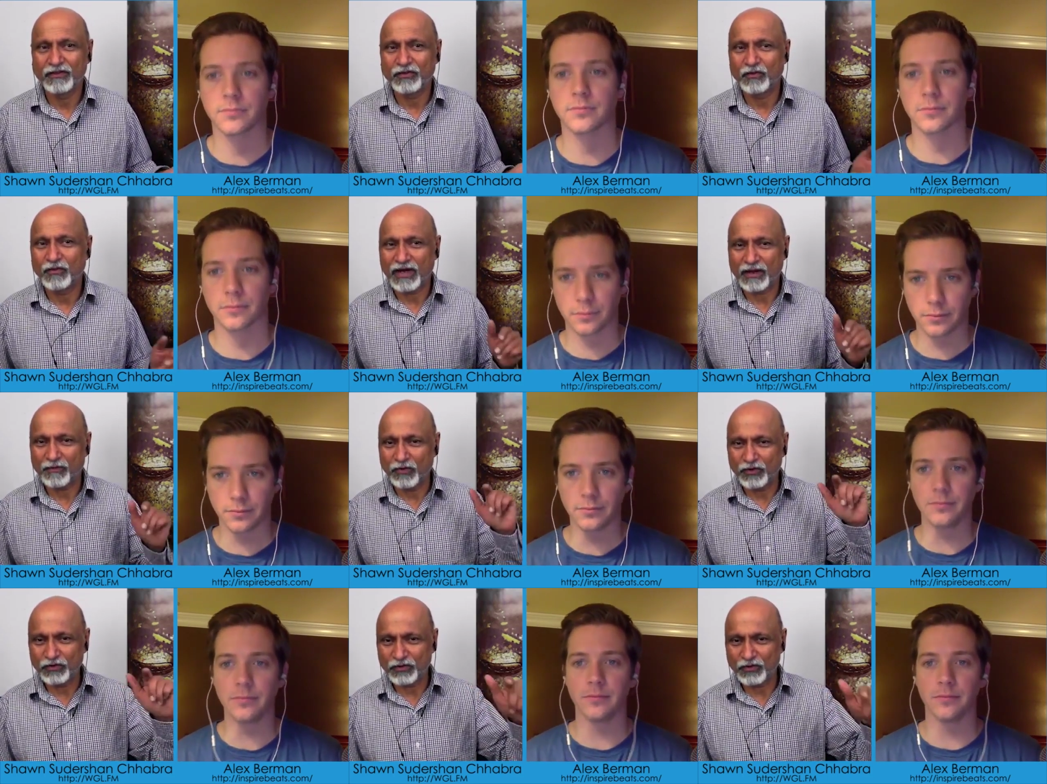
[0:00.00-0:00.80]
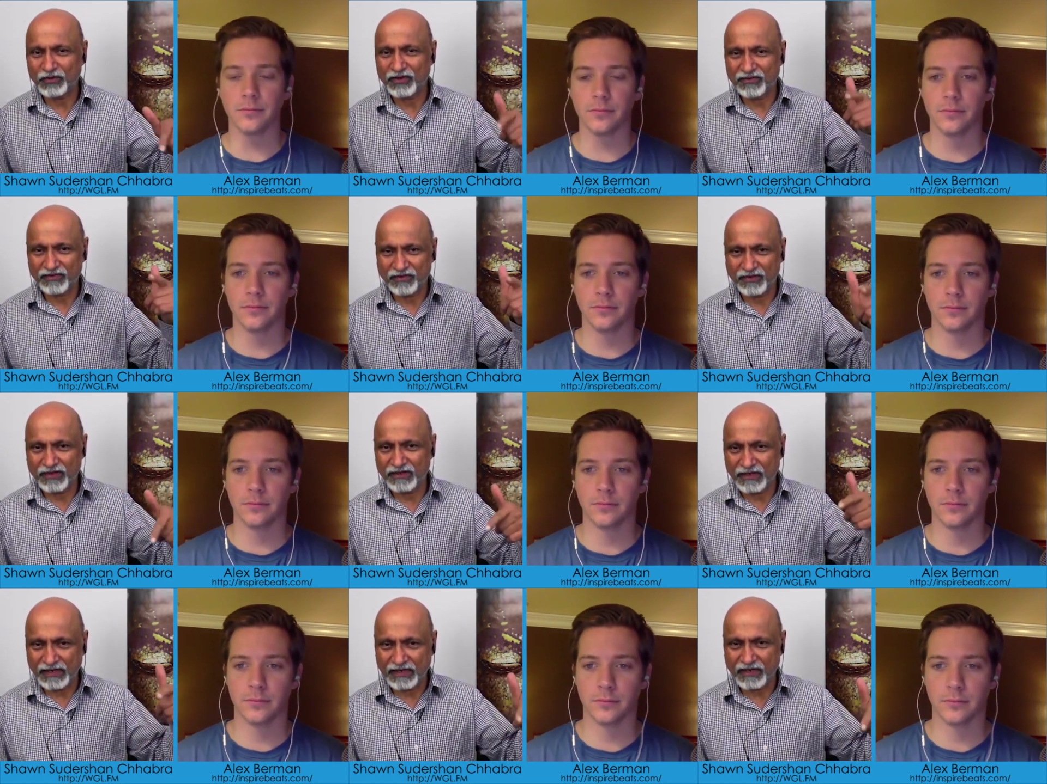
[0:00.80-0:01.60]
Speaker 1: So when I'm going through this
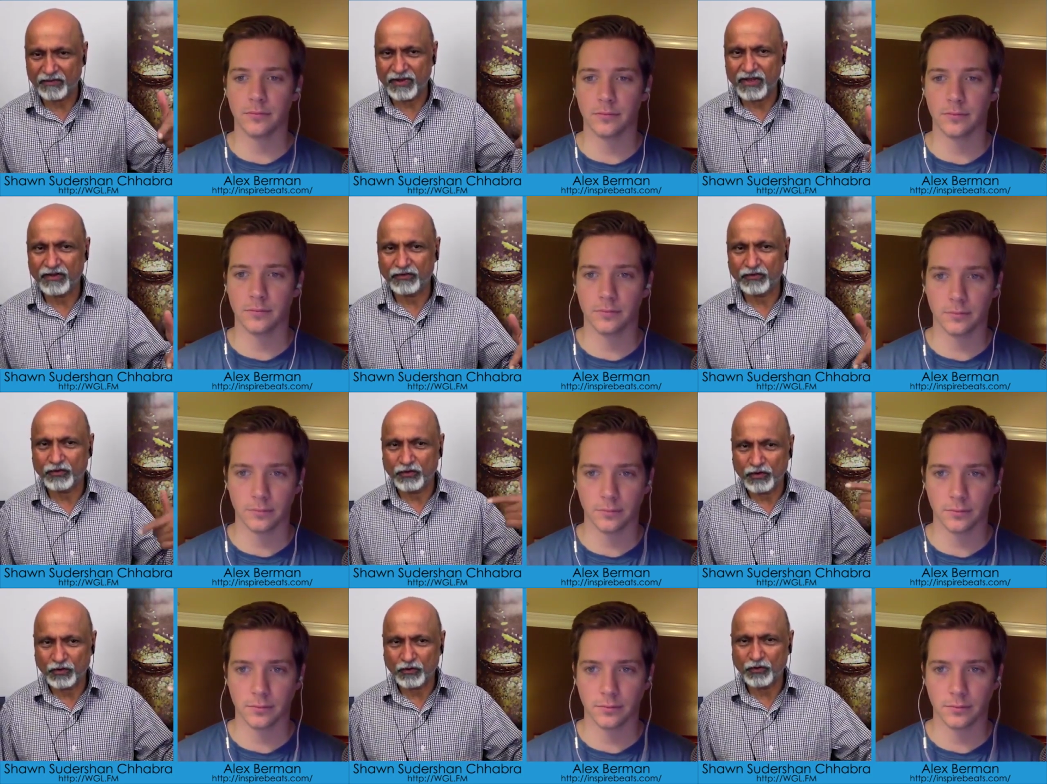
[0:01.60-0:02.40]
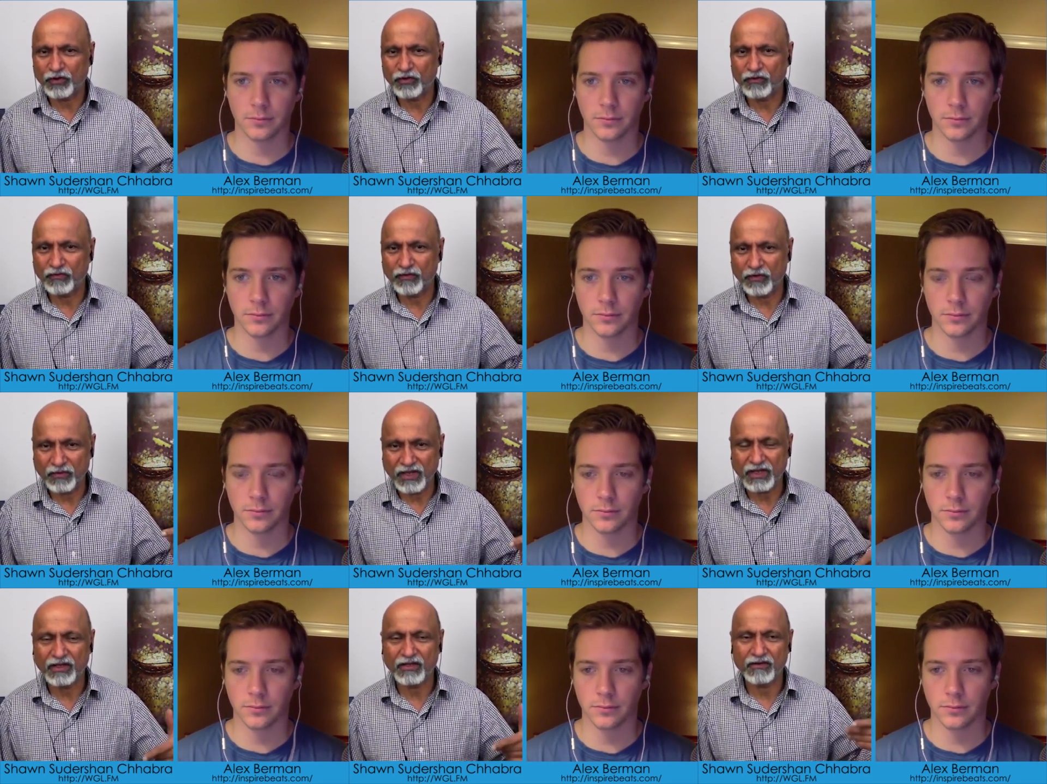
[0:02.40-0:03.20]
database, or you are going for
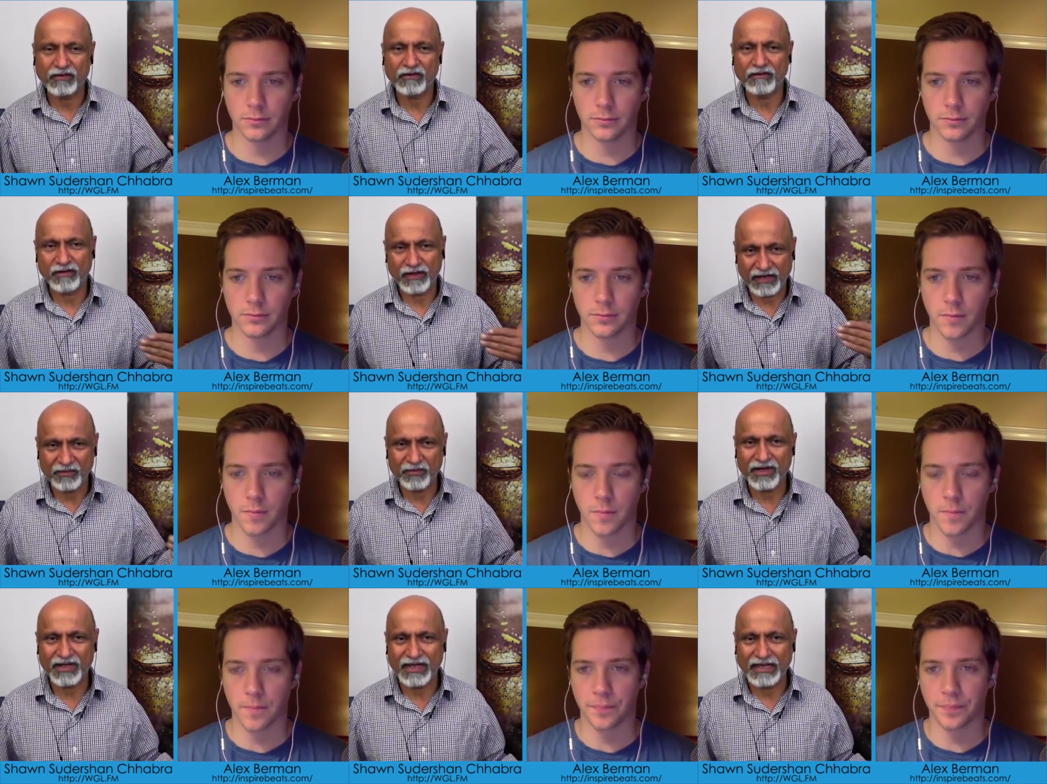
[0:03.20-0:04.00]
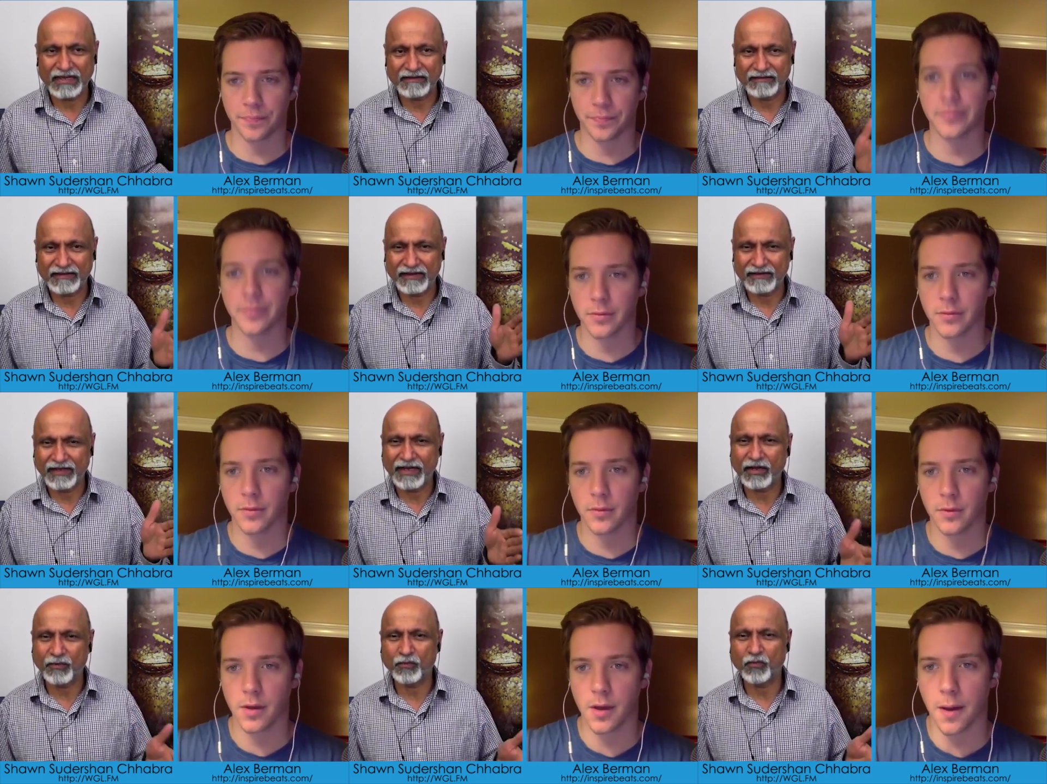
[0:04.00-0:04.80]
me or anybody else,
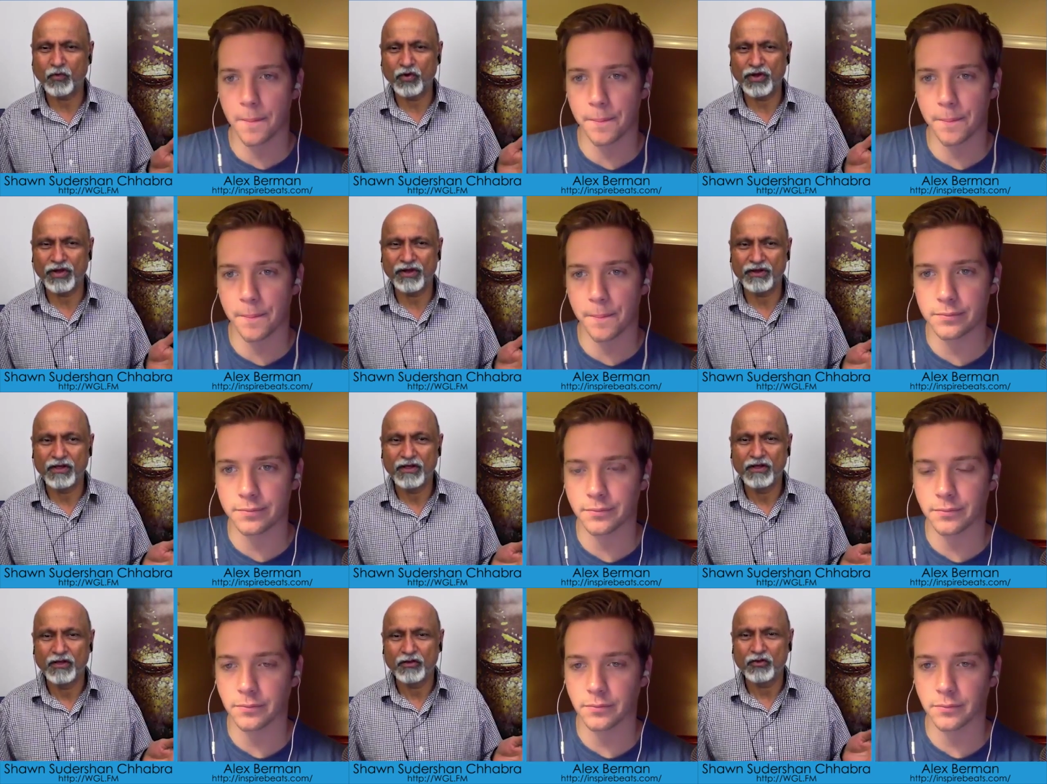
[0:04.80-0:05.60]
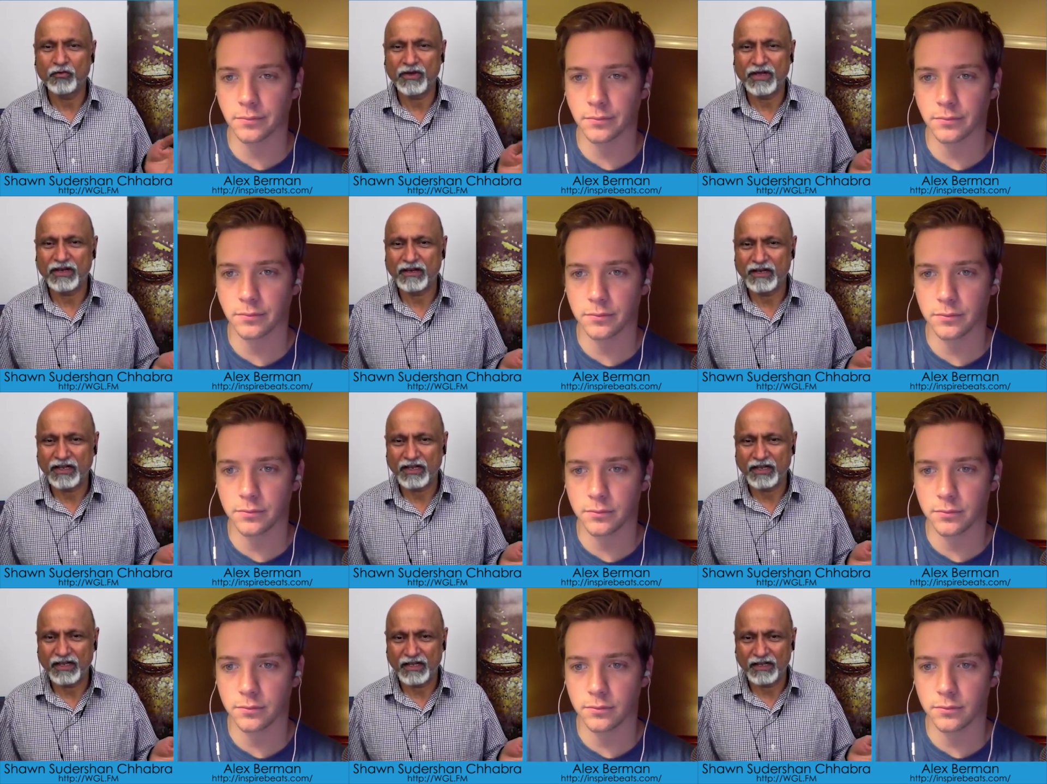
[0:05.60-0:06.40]
at that point, you may
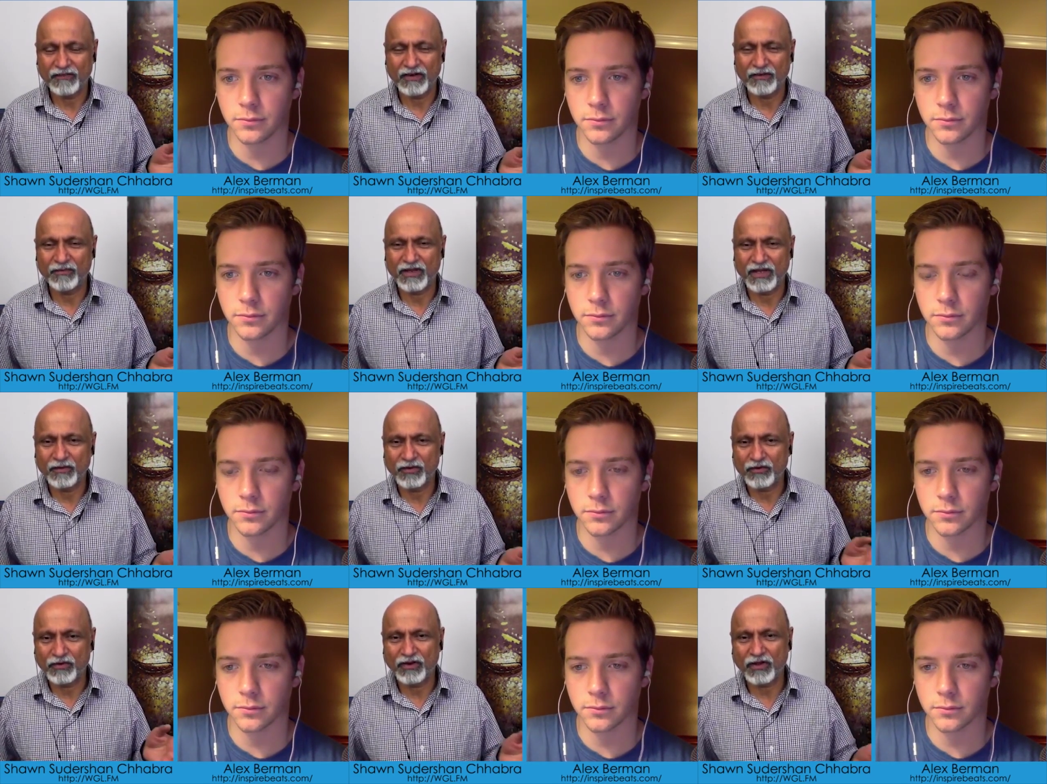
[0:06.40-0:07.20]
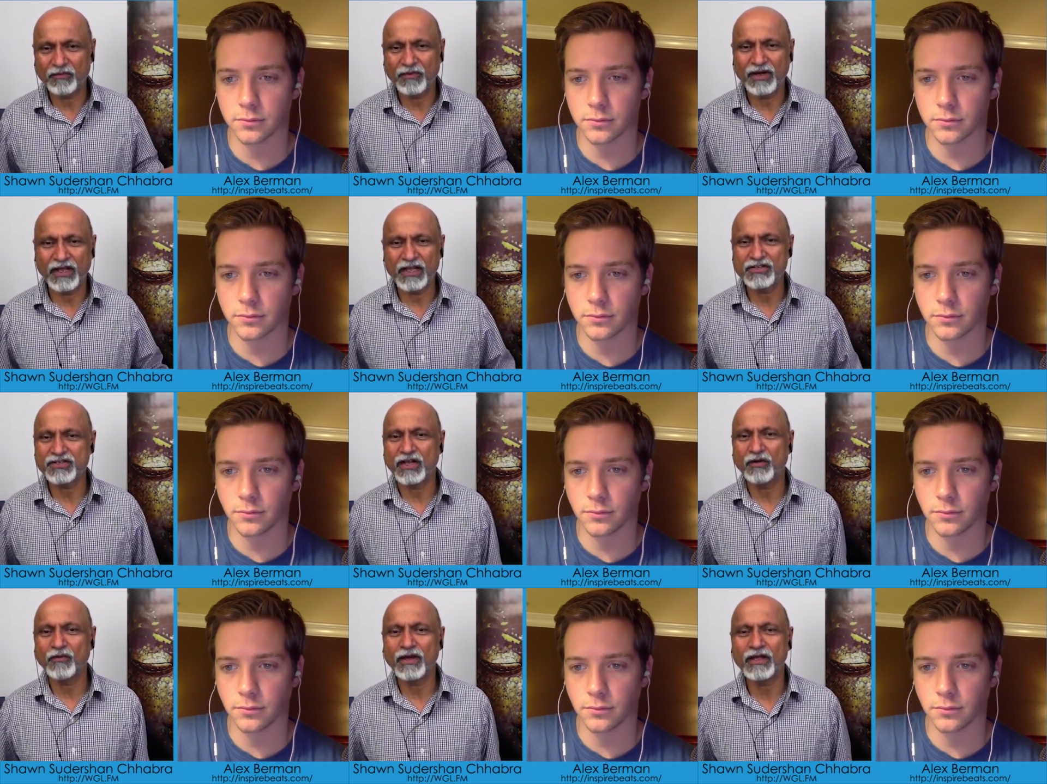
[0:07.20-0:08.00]
really even be able to recommend, hey,
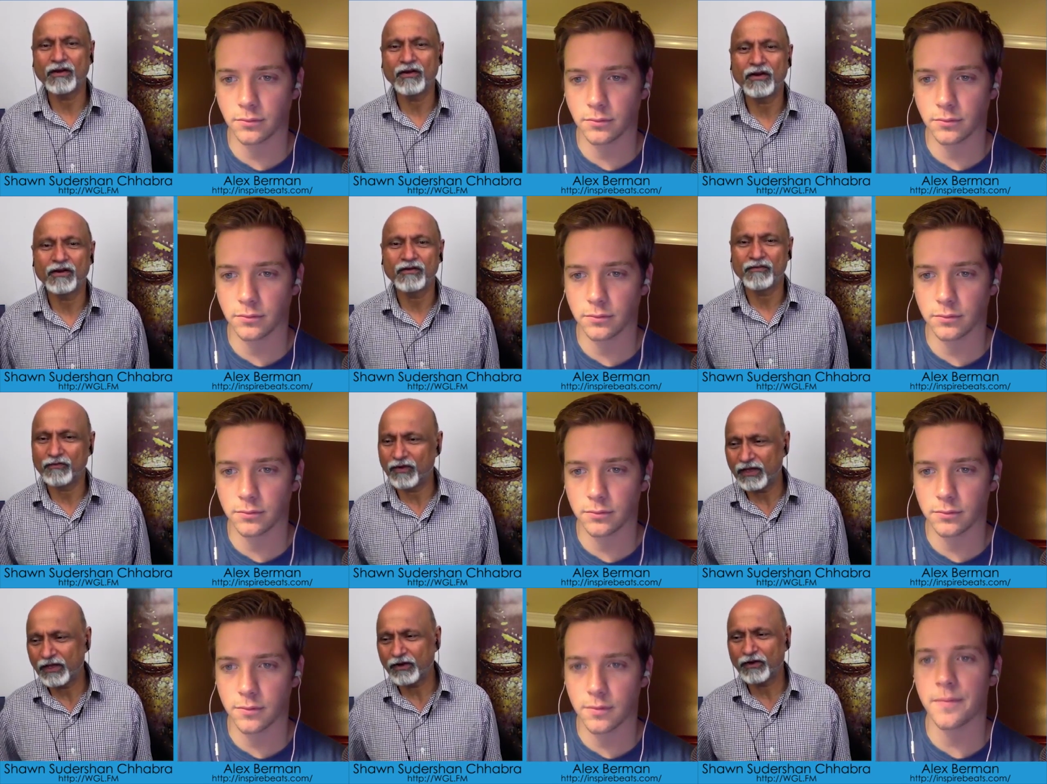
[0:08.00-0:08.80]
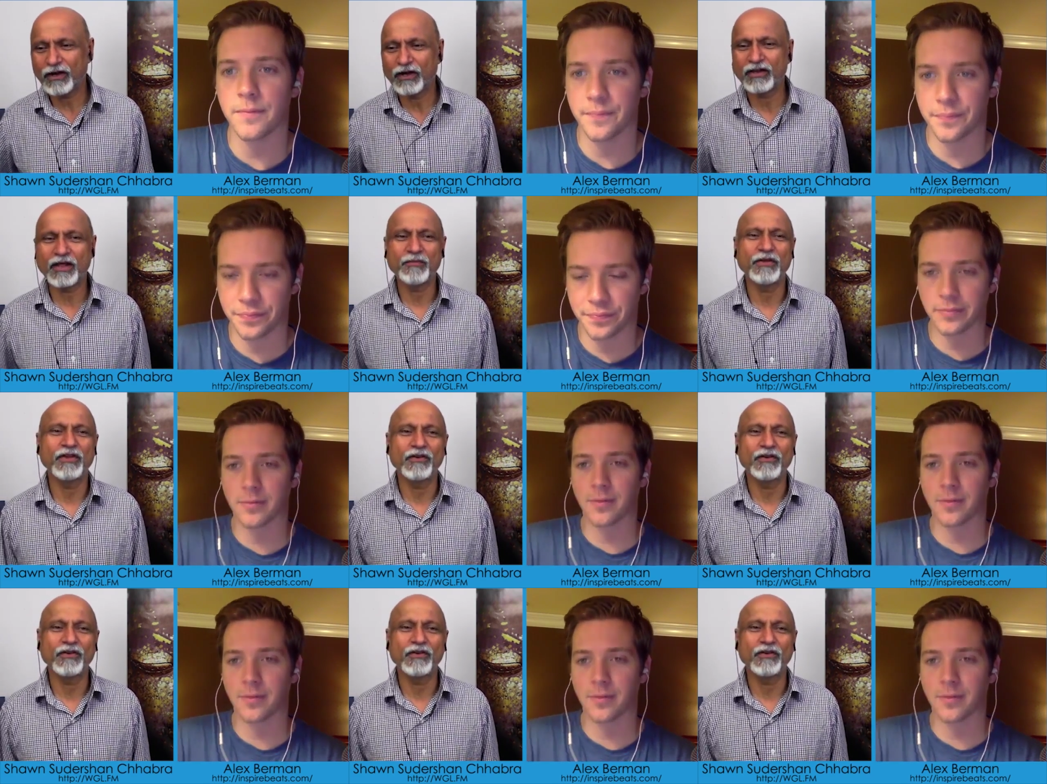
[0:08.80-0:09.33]
Shawn, why are not why are not tapping